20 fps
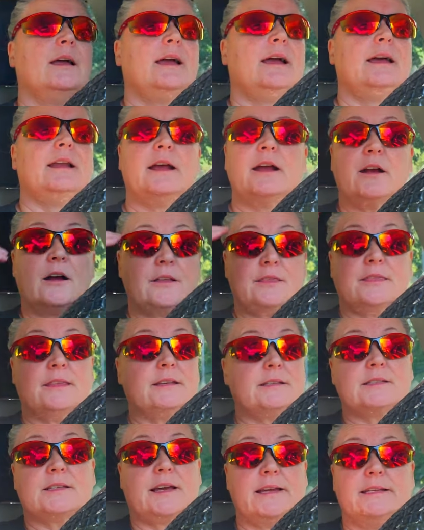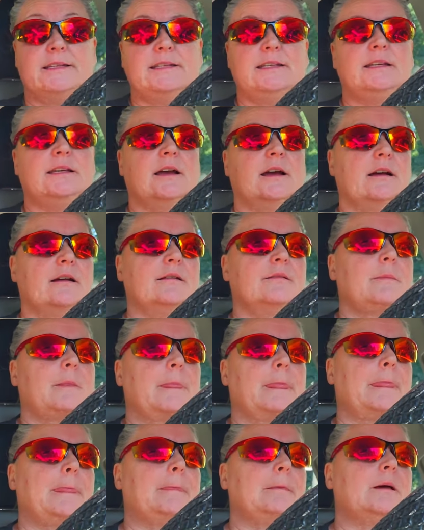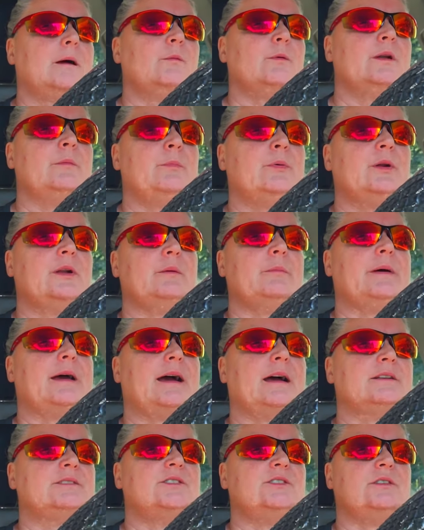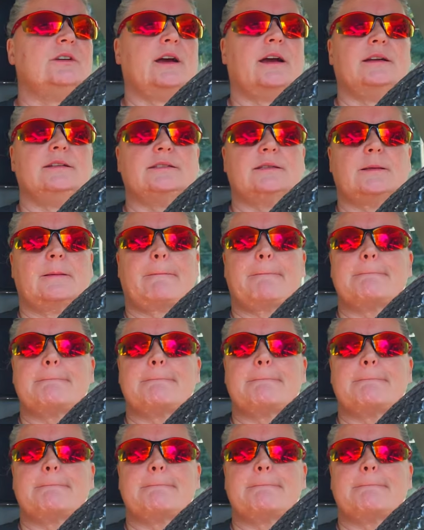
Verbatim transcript: and I got this idea. I want to put it past you guys.